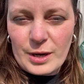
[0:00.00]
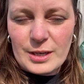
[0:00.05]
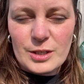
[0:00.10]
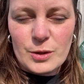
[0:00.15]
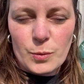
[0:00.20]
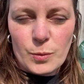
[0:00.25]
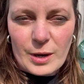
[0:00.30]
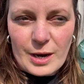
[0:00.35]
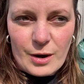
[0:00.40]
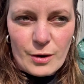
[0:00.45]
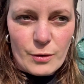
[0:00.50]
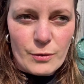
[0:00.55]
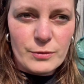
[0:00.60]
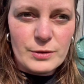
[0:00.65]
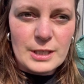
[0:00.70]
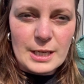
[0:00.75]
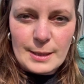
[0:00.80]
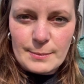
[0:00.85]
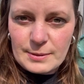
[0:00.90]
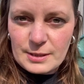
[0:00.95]
12
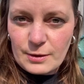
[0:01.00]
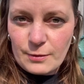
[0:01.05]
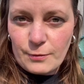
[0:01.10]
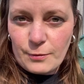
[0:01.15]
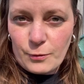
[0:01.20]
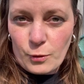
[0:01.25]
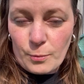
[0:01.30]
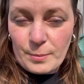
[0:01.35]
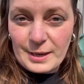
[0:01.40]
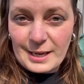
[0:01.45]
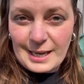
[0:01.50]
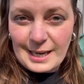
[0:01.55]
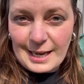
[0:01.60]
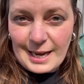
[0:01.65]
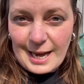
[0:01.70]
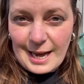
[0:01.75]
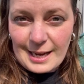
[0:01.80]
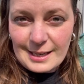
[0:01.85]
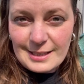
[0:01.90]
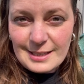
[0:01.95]
tips for beginner
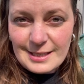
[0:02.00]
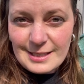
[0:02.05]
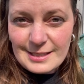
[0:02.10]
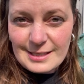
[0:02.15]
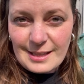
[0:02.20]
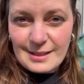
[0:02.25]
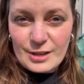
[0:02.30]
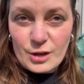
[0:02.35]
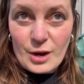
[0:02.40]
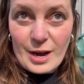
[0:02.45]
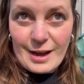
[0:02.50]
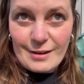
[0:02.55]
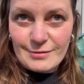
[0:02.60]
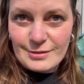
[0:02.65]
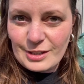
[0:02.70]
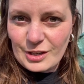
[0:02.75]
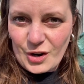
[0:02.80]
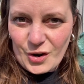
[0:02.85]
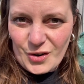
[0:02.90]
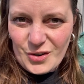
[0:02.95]
gardeners that you have to
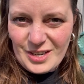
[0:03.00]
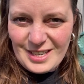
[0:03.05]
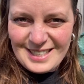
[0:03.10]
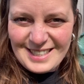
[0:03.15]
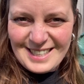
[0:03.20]
know,